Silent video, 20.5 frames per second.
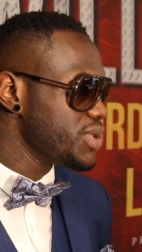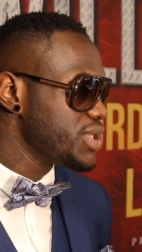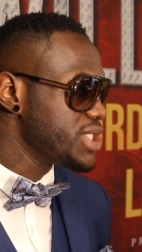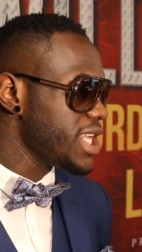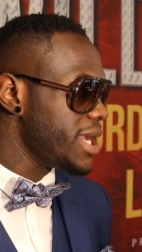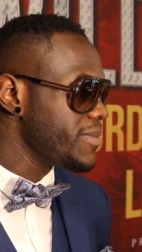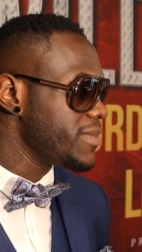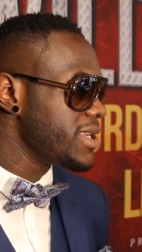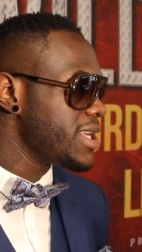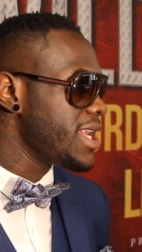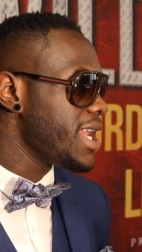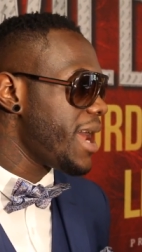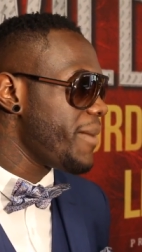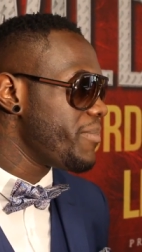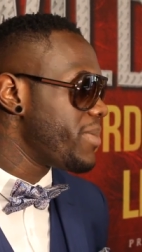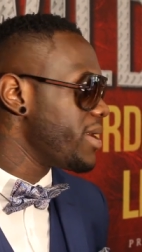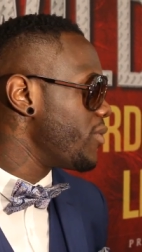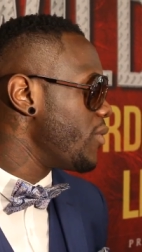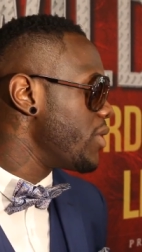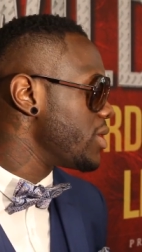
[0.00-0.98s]
do something that
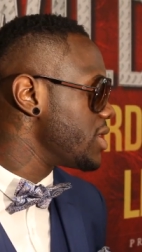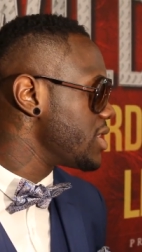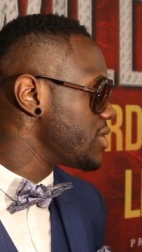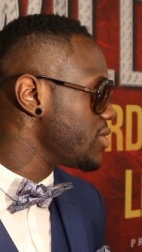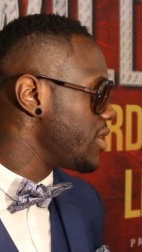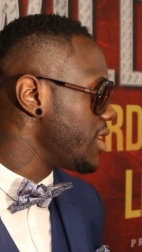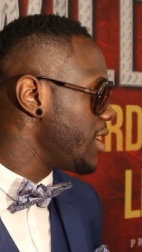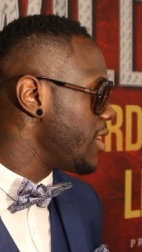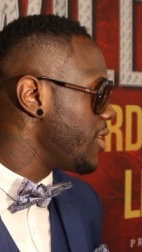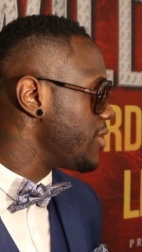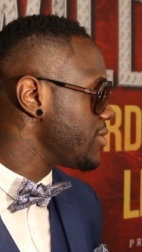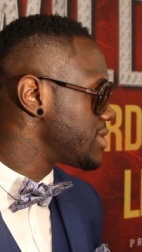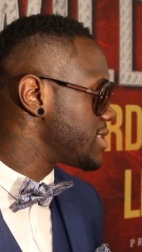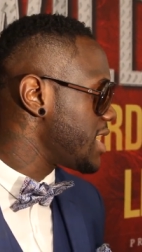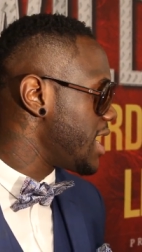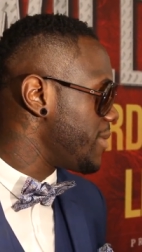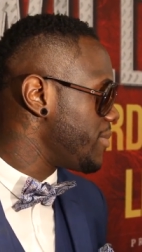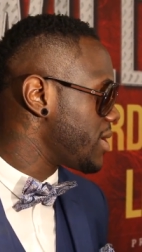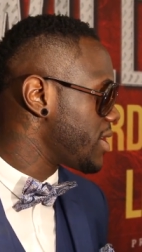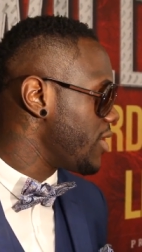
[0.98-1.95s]
I've been wanting to do a long
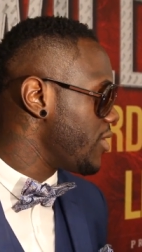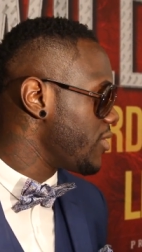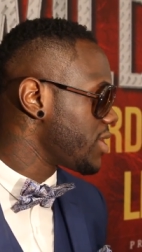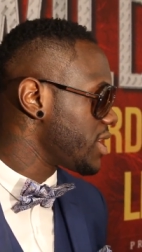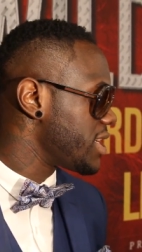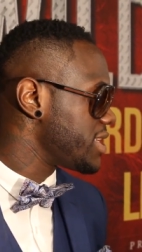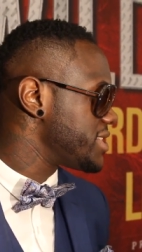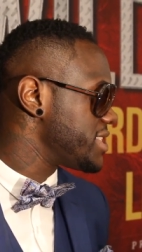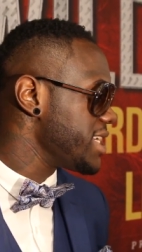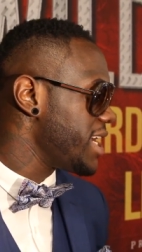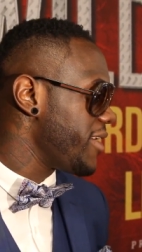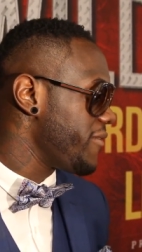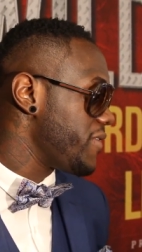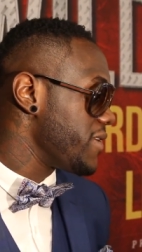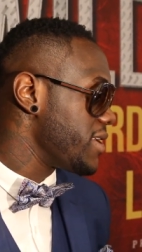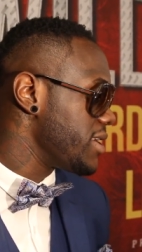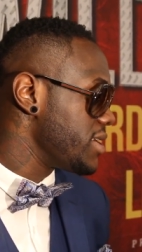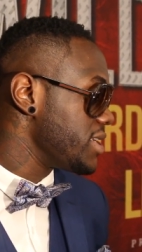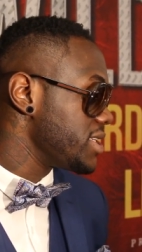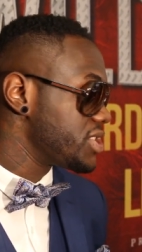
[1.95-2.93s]
time ago, get a chef
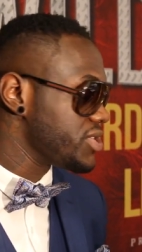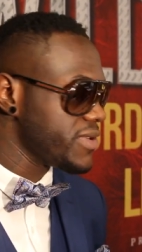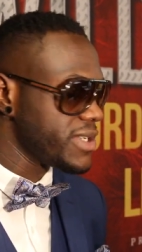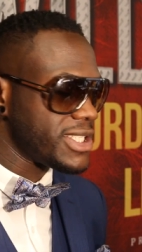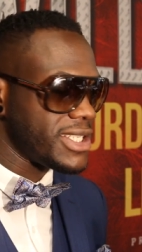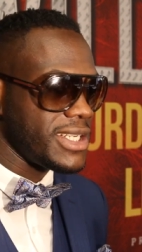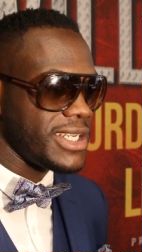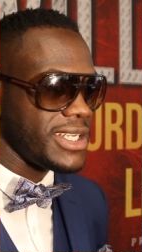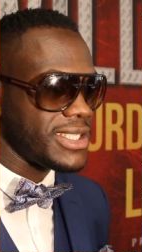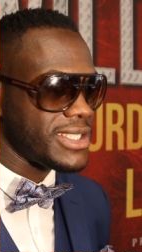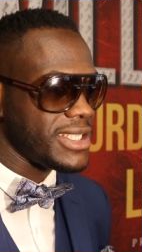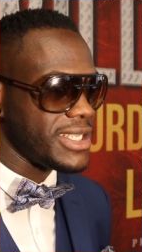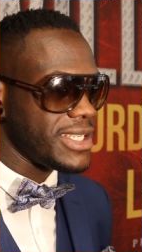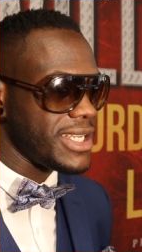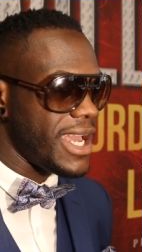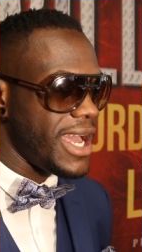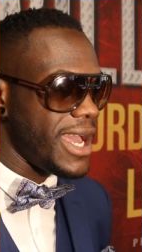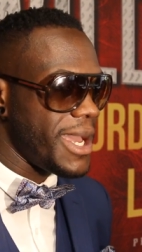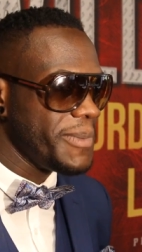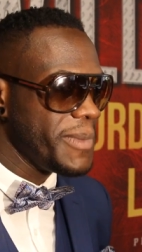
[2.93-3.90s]
and a nutritionist,
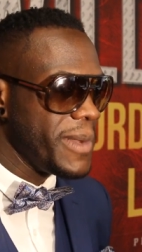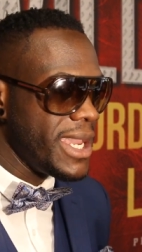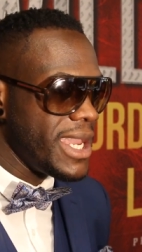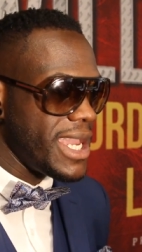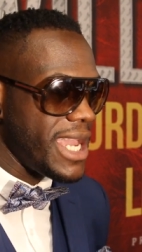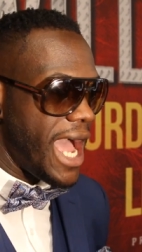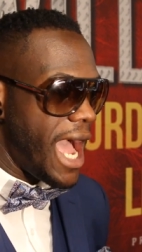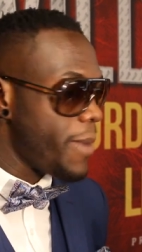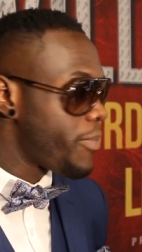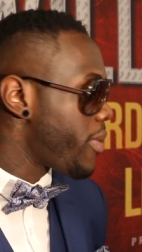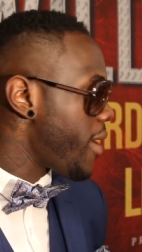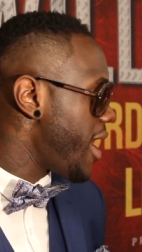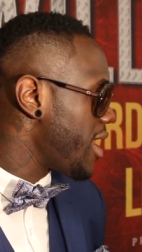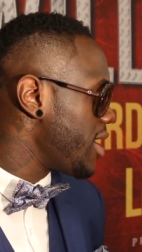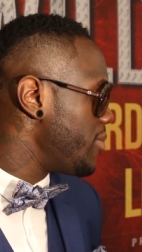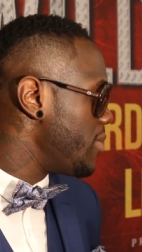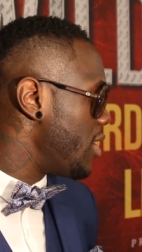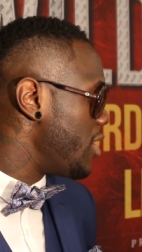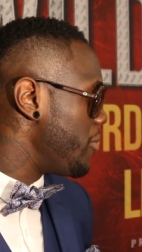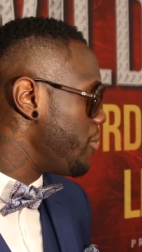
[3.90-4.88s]
and I brought
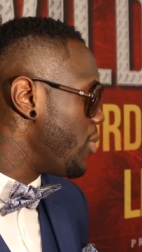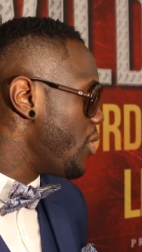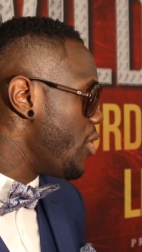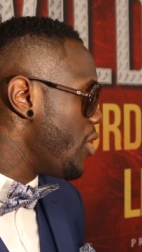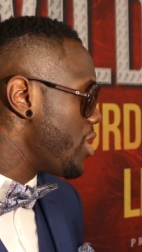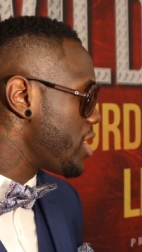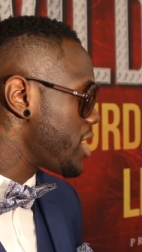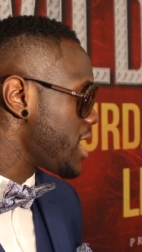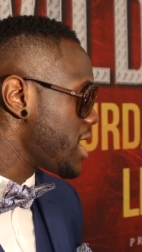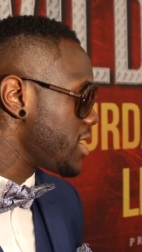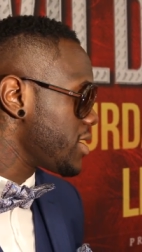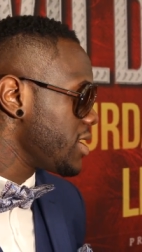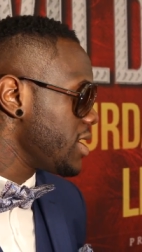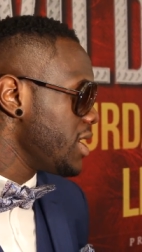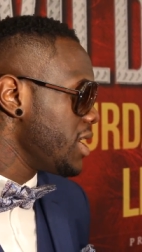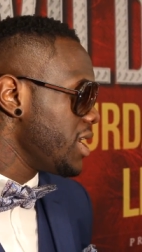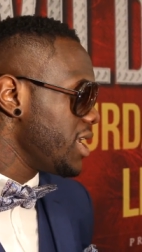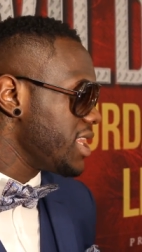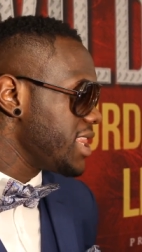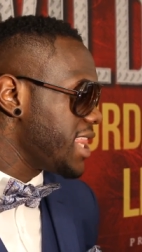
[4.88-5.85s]
them on board,
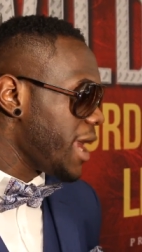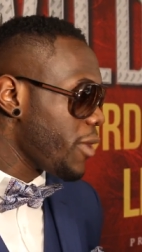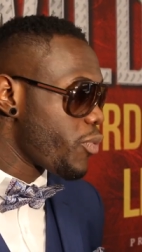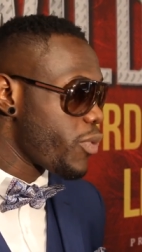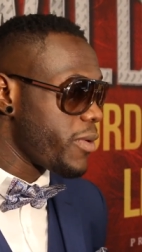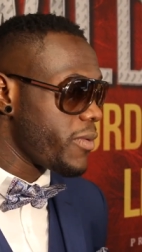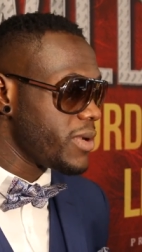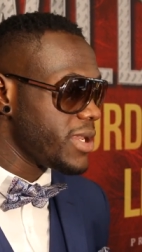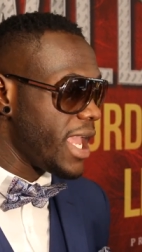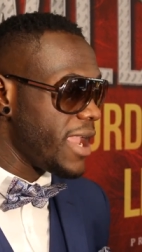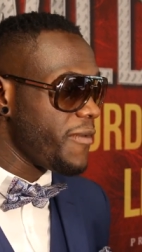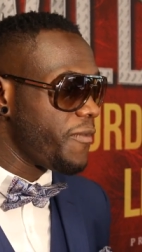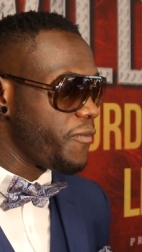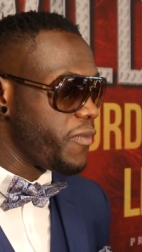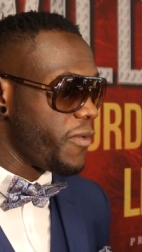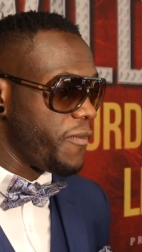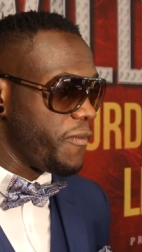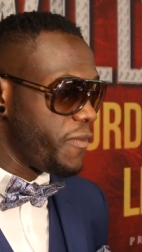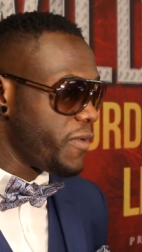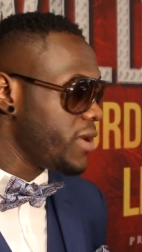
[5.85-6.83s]
and they
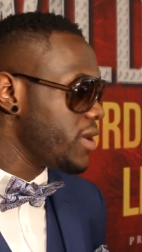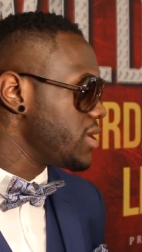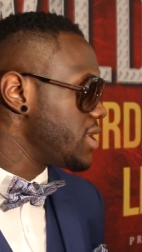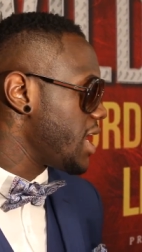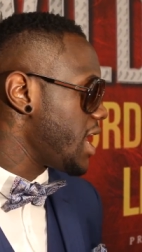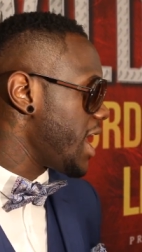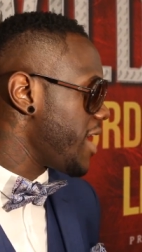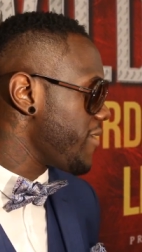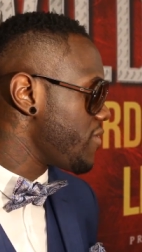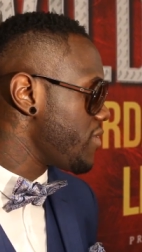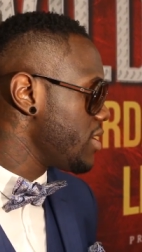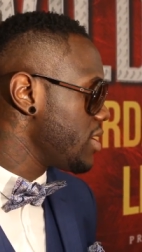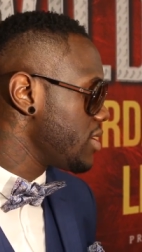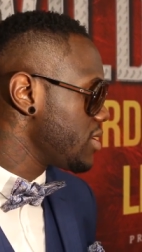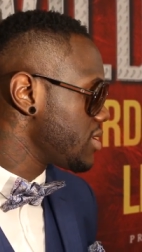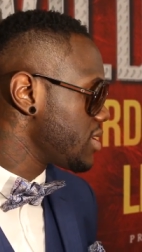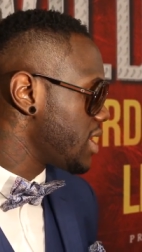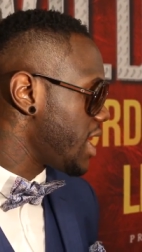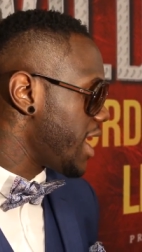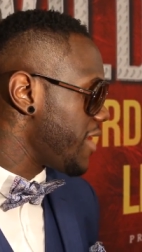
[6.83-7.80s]
fulfilled
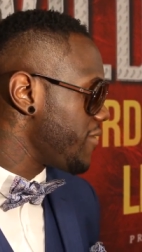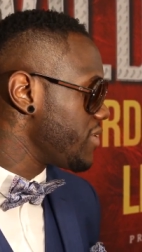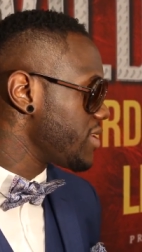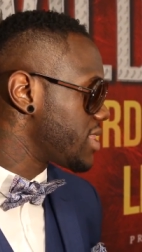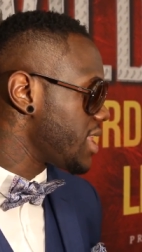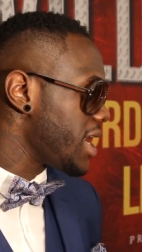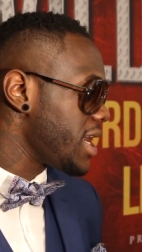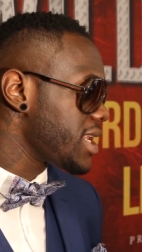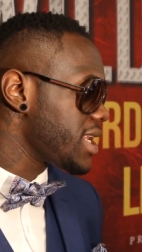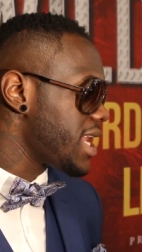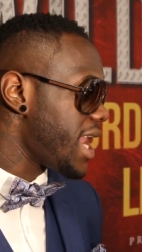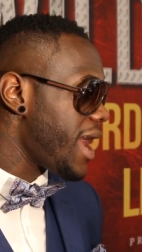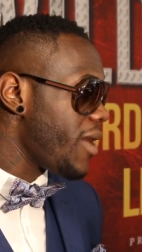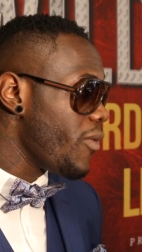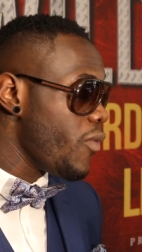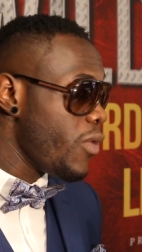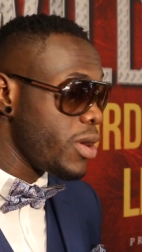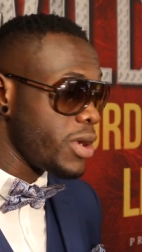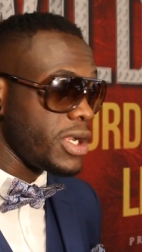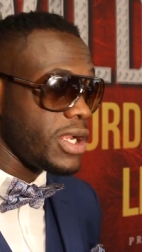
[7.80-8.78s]
everything that I
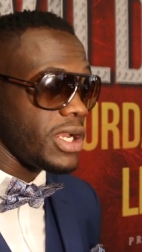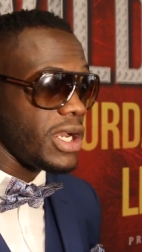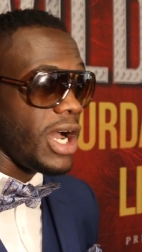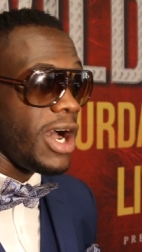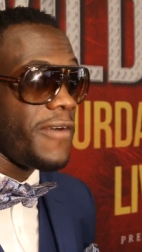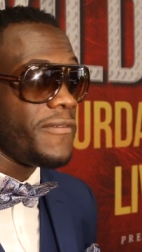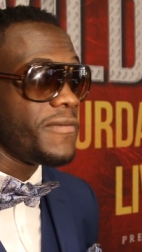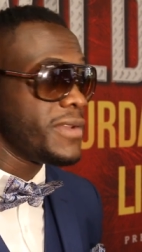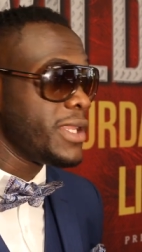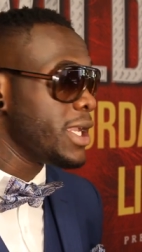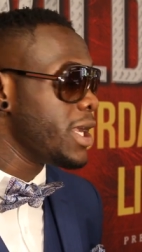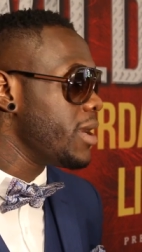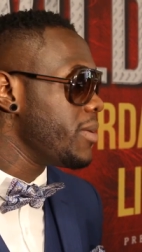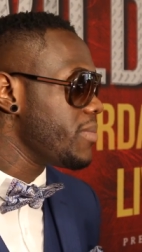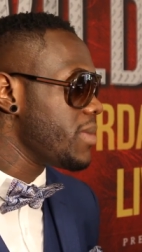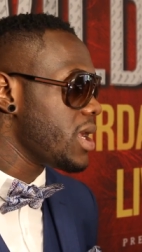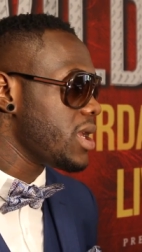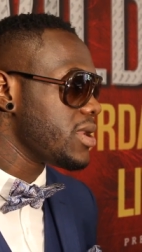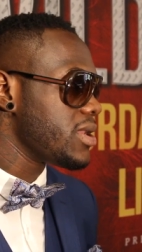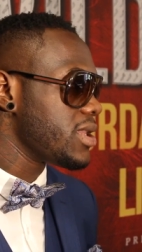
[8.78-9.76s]
wanted of
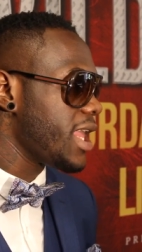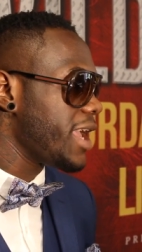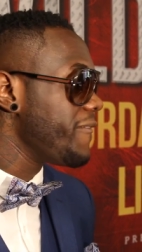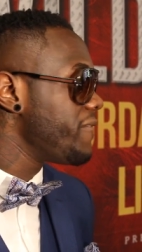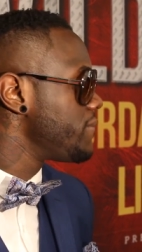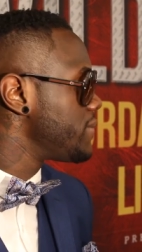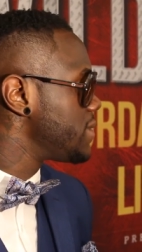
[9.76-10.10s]
them, and they've